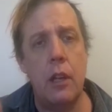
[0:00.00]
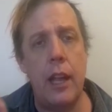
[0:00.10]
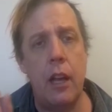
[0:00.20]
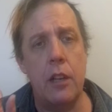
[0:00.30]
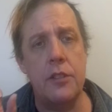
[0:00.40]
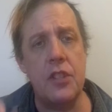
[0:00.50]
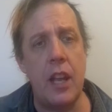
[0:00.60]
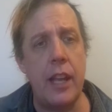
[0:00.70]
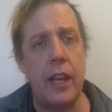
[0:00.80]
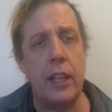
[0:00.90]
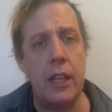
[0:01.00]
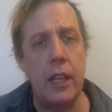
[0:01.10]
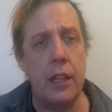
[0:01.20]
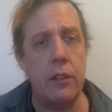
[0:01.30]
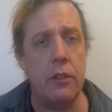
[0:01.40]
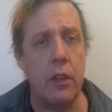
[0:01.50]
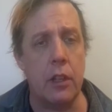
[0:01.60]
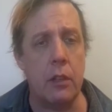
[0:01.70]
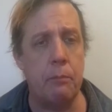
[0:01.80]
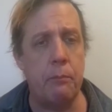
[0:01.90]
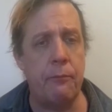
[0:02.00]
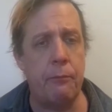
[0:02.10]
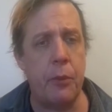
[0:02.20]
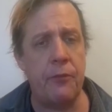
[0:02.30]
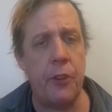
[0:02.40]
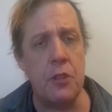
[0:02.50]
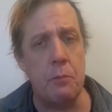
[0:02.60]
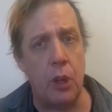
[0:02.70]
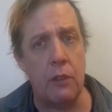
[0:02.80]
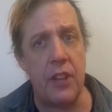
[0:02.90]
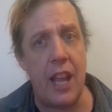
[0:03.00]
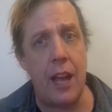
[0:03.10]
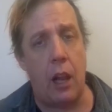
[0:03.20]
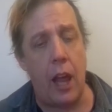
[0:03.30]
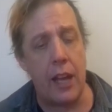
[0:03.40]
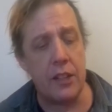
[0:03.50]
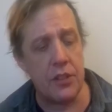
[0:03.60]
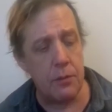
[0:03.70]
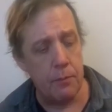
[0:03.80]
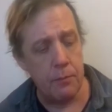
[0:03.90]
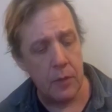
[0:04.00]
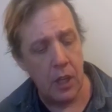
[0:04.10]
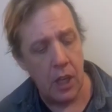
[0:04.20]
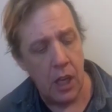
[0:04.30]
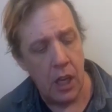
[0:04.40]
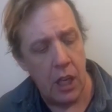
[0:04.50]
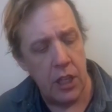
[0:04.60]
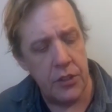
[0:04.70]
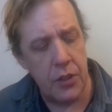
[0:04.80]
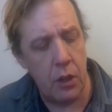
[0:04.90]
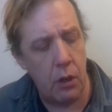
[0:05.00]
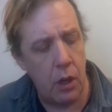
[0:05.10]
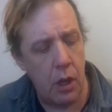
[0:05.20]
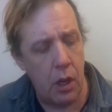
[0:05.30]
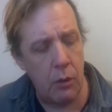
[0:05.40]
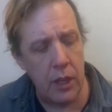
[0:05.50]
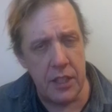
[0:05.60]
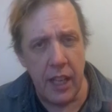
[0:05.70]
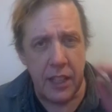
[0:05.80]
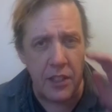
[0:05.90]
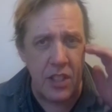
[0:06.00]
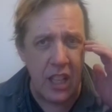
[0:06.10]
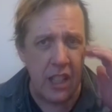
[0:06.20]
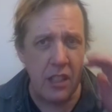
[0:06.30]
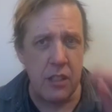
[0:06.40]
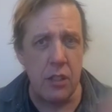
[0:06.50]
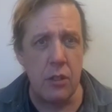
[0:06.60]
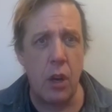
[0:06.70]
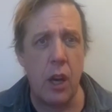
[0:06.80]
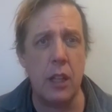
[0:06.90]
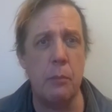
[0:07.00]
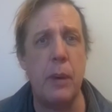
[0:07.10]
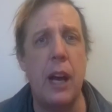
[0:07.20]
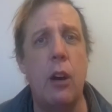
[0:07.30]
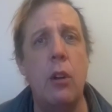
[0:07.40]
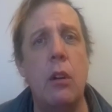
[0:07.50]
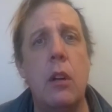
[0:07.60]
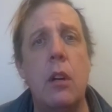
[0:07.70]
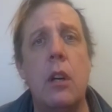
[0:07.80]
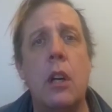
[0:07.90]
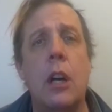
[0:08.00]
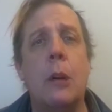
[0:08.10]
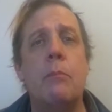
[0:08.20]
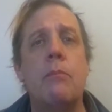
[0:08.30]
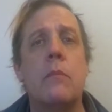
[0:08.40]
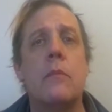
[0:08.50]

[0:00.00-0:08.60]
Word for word: uh, saying in the first book of the Analects. So I want to take a second to talk about um,